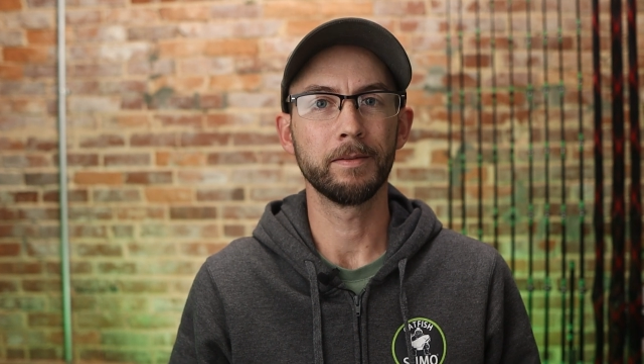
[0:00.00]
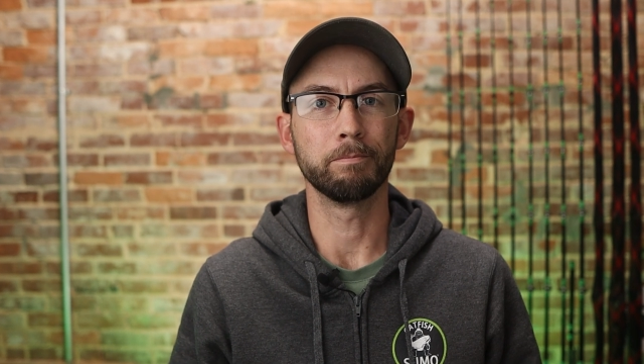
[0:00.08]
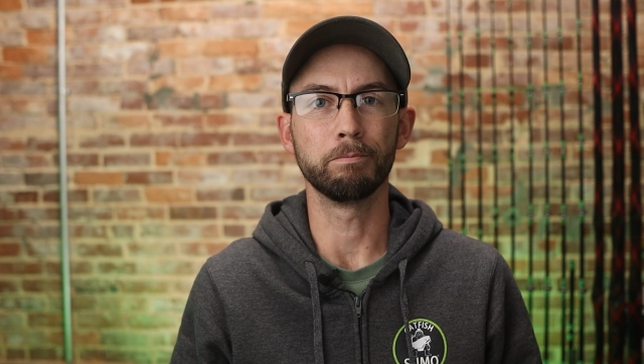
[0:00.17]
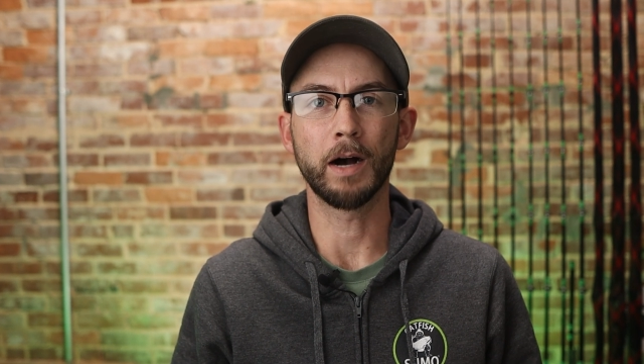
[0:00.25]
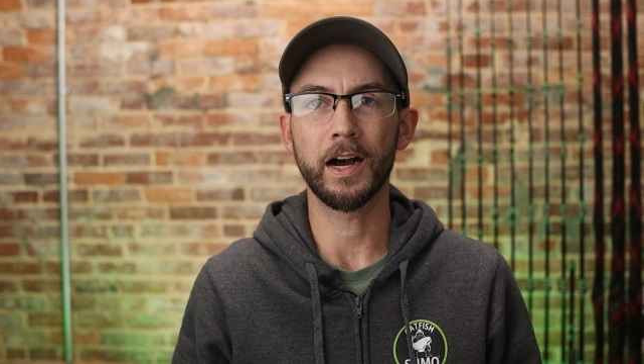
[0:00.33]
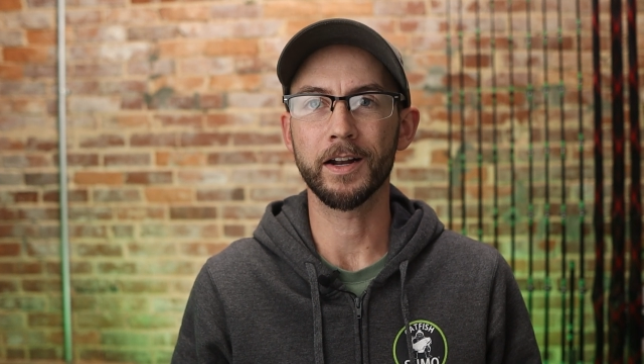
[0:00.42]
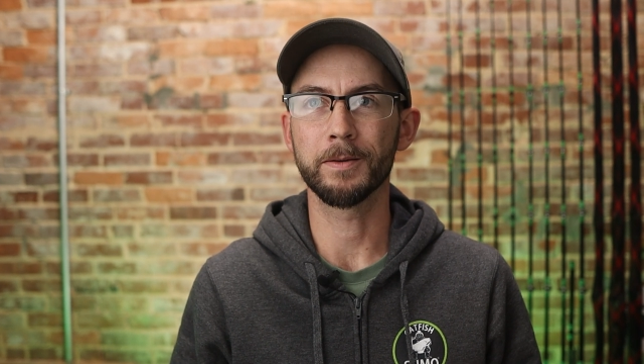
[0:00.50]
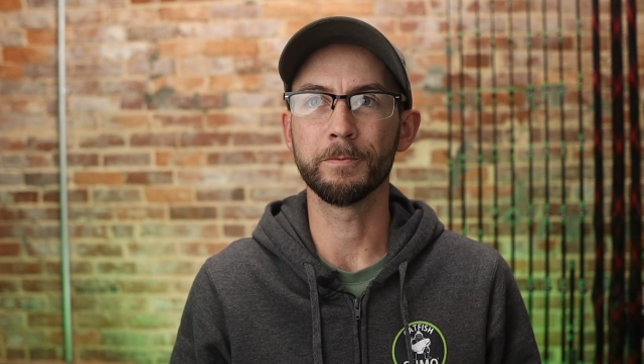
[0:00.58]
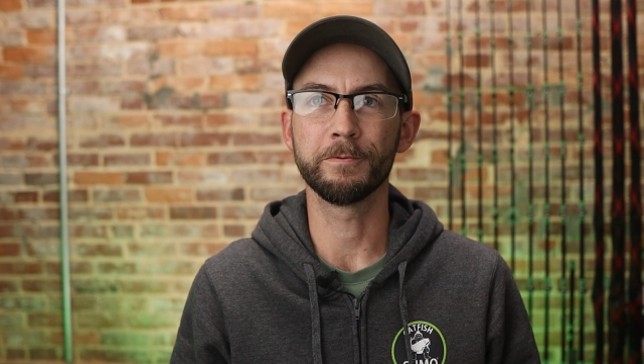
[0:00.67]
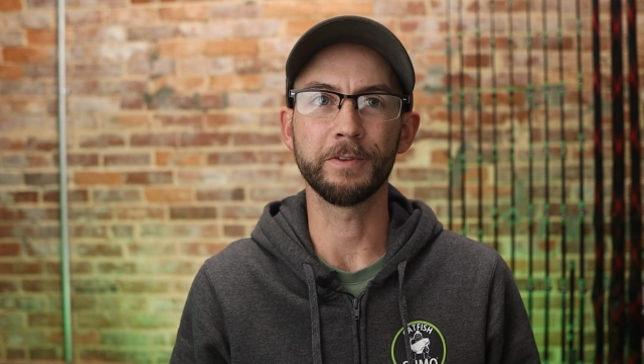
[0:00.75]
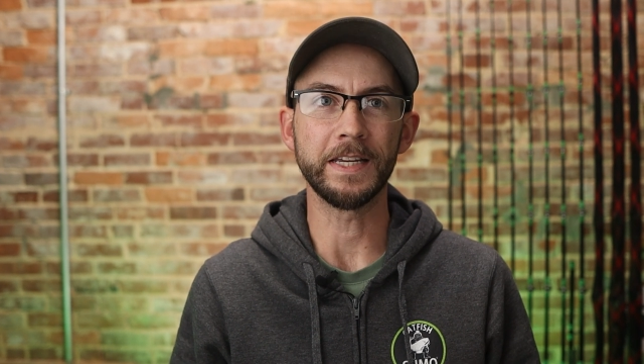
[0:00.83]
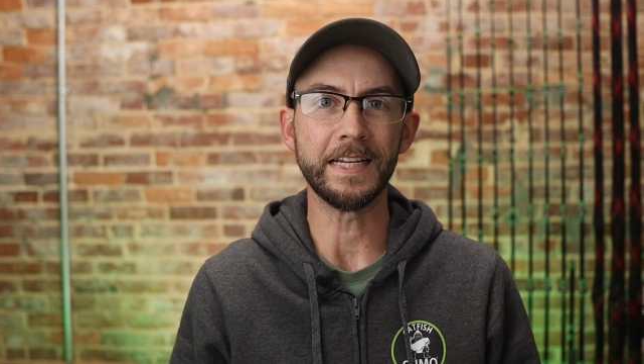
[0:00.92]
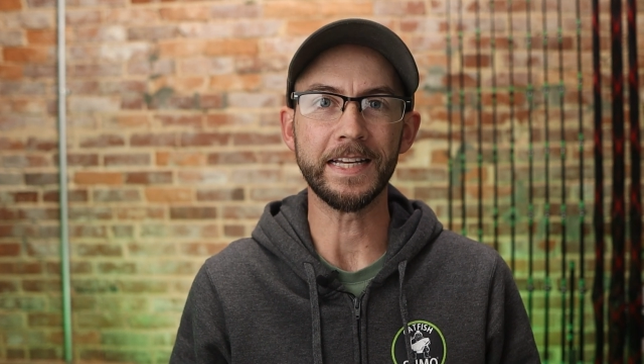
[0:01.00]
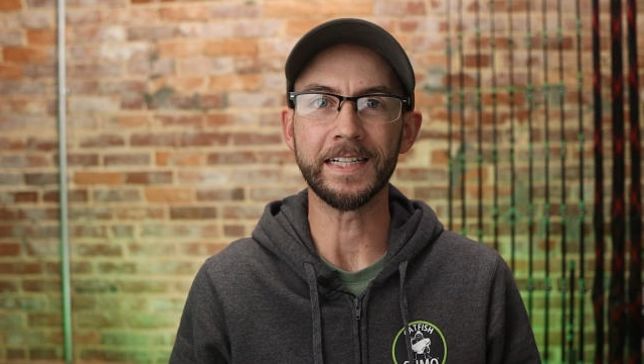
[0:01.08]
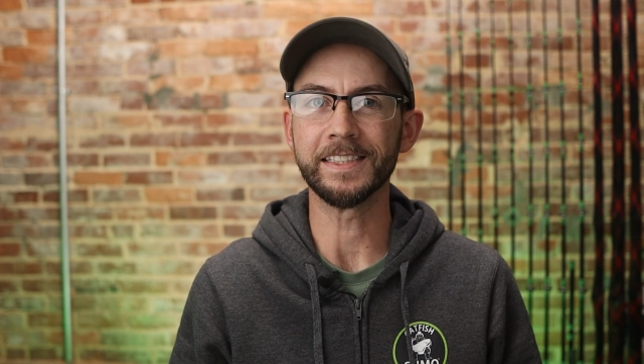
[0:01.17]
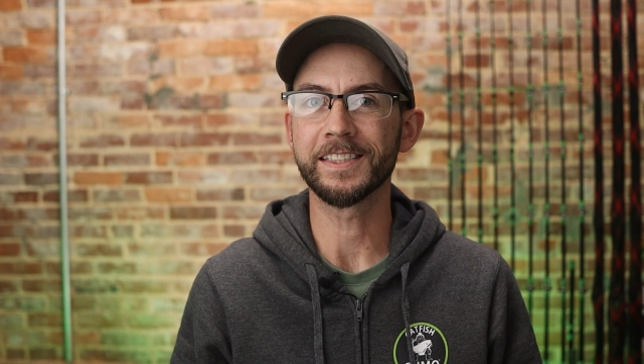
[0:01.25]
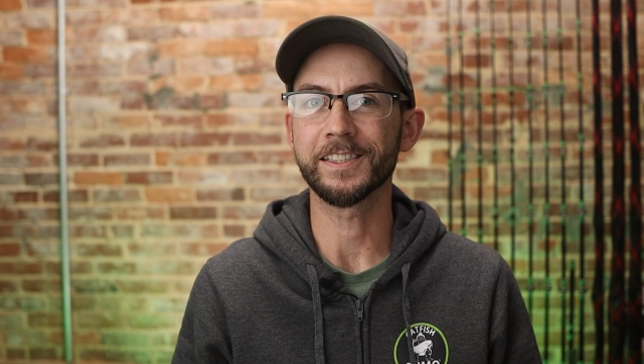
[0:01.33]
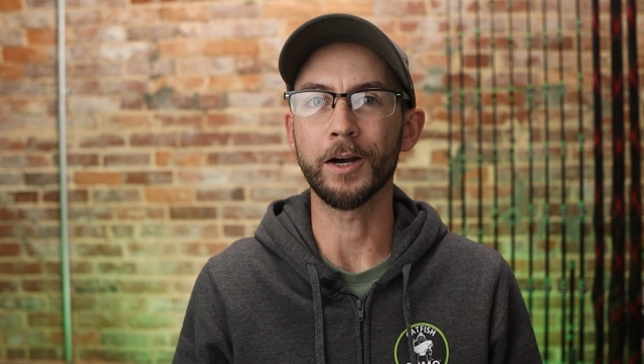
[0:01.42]

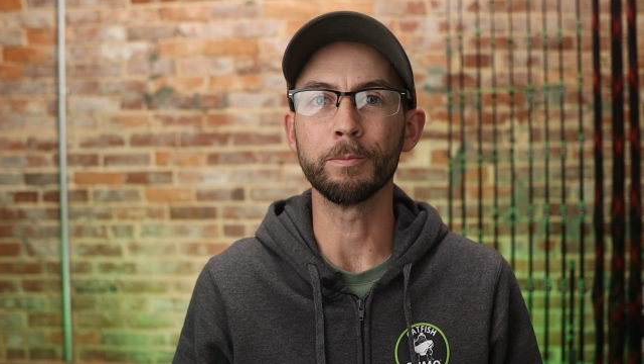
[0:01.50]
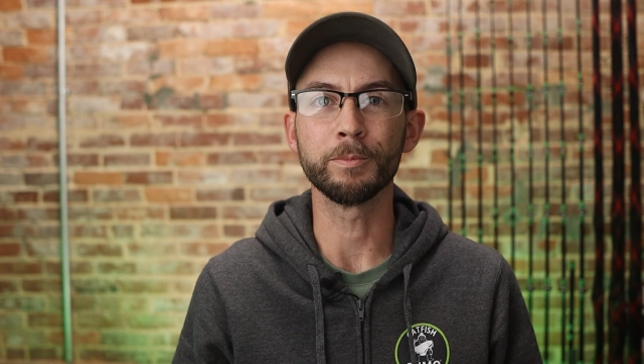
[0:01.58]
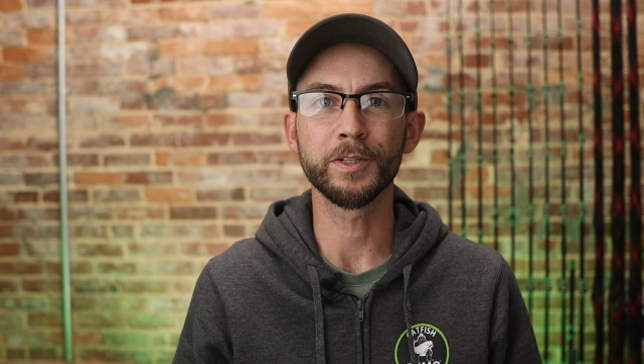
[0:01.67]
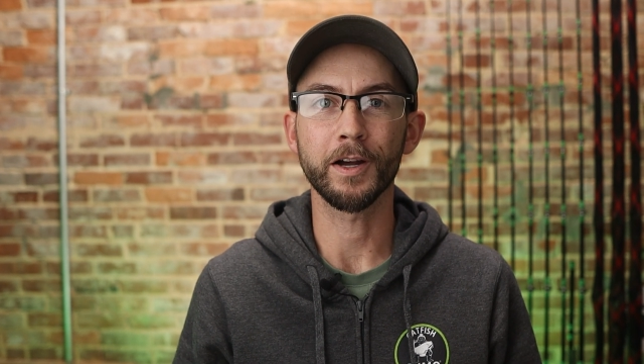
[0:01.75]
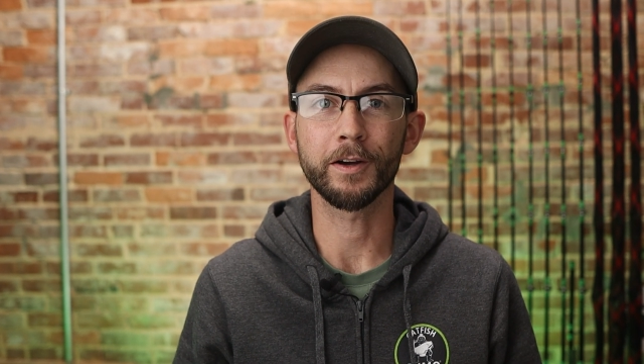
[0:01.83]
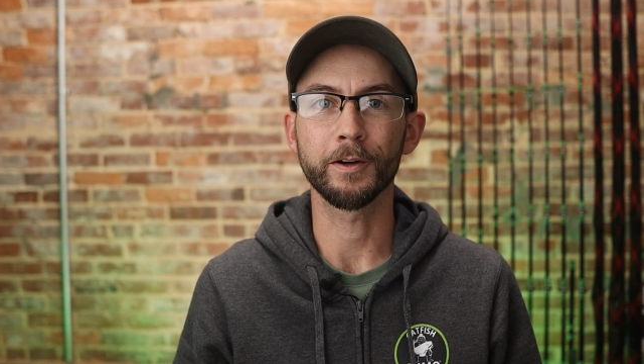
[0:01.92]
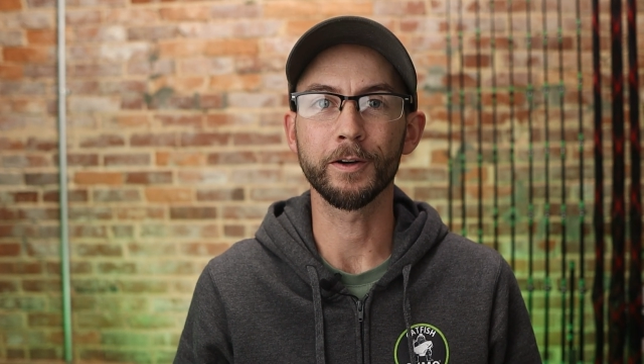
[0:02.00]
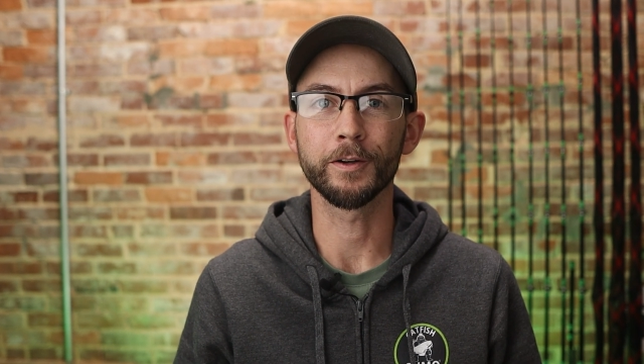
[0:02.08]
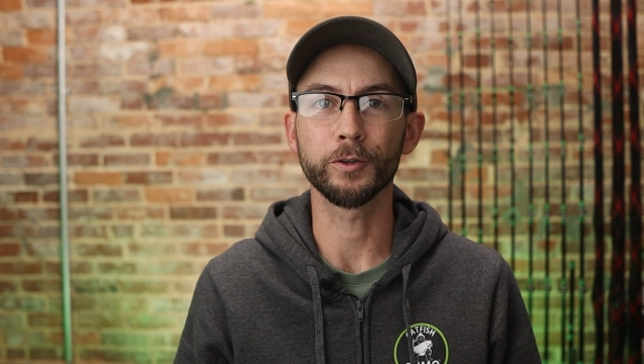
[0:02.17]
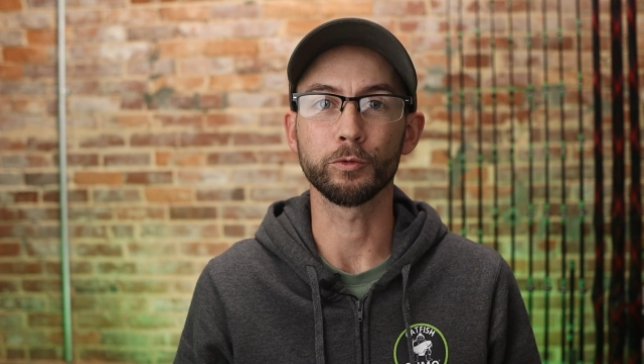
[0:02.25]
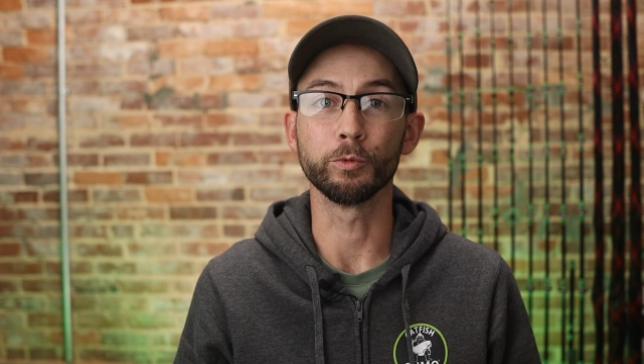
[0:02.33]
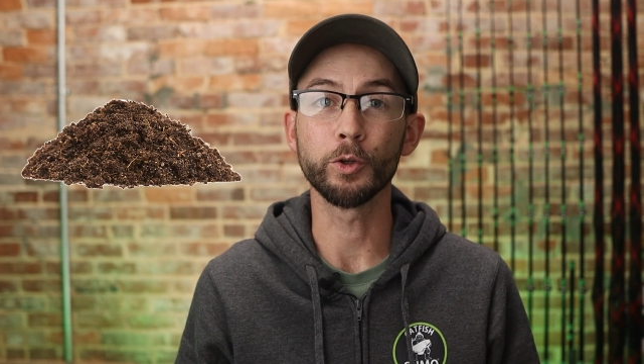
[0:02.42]
bottom-feeding scum suckers